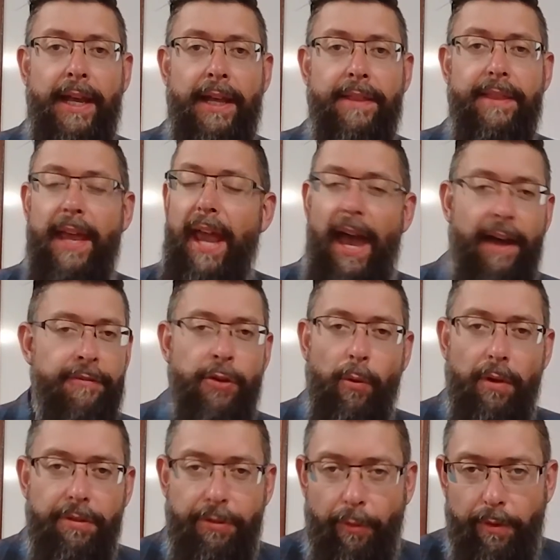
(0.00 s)
They have
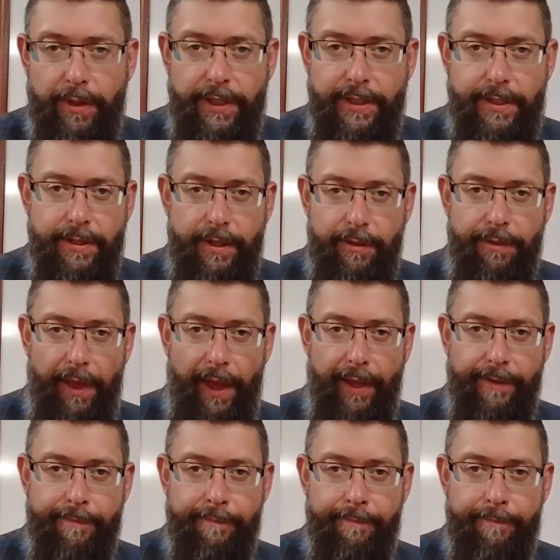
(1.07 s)
no authority to do that.